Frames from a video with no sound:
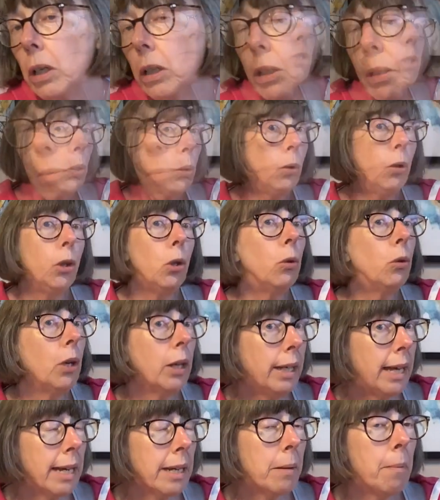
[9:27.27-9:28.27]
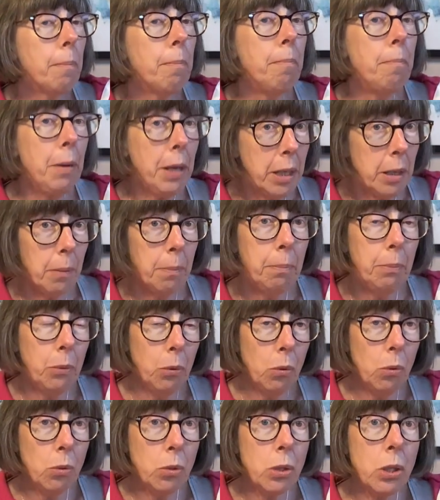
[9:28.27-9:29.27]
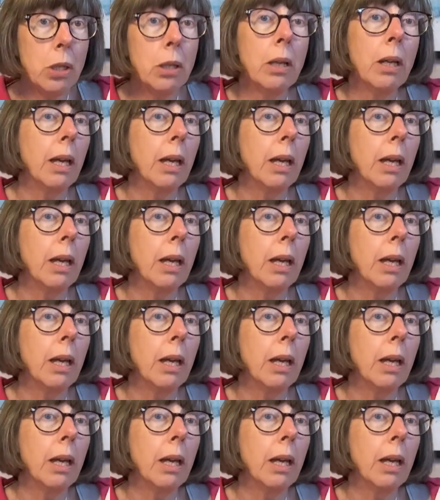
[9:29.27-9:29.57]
I'm sure you could get a bigger board